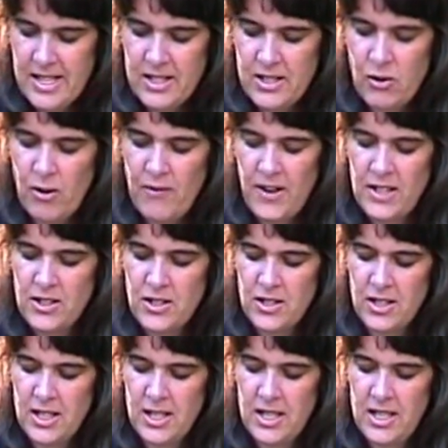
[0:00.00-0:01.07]
So
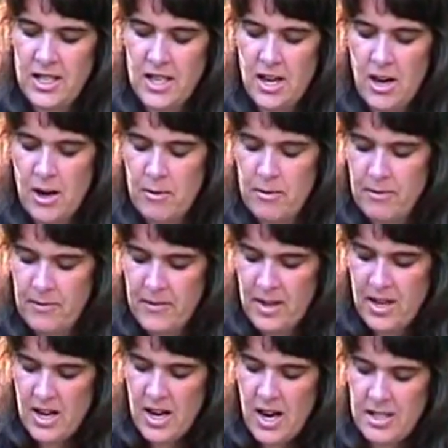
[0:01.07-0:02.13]
eventually,
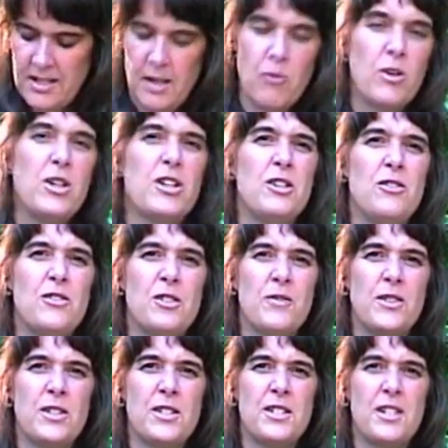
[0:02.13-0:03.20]
I said, "Well, you can do this
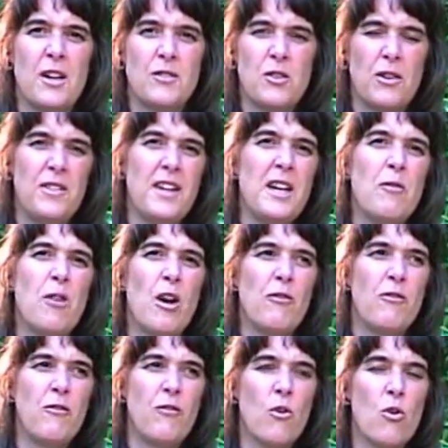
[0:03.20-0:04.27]
for yourself." So I think
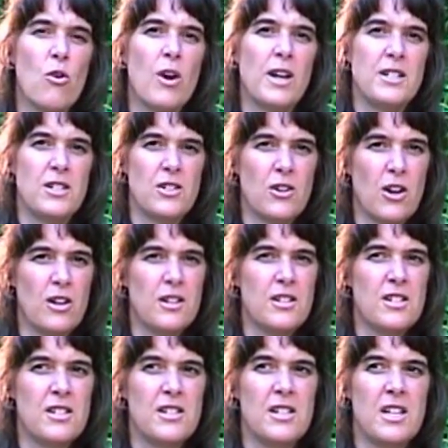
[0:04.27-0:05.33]
around 4, I started
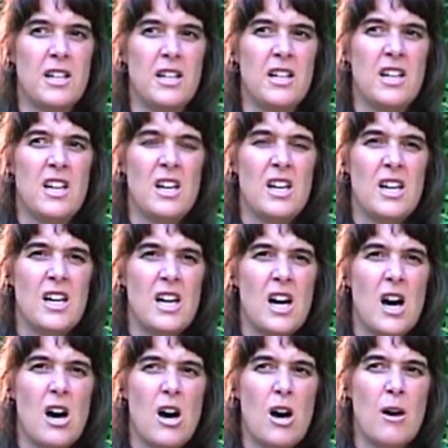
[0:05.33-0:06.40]
to see
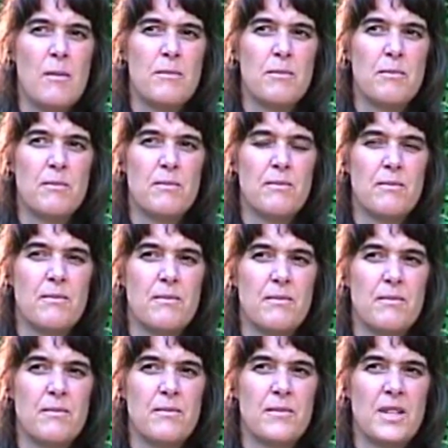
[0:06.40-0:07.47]

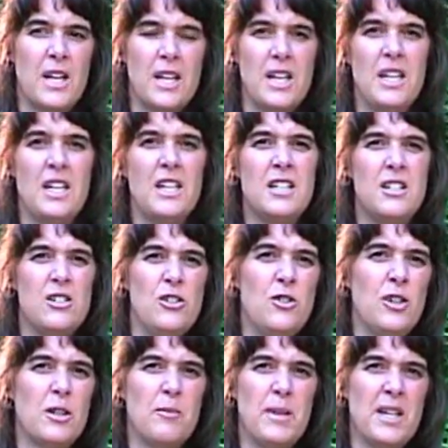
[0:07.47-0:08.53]
that he needed to
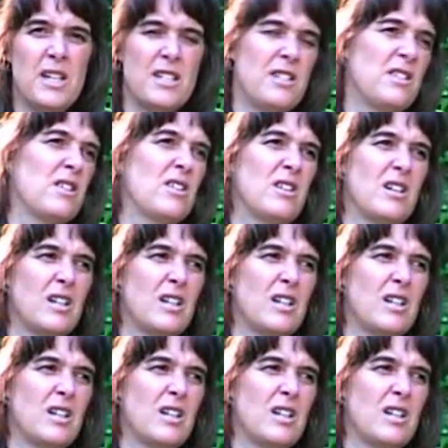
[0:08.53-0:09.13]
do it, because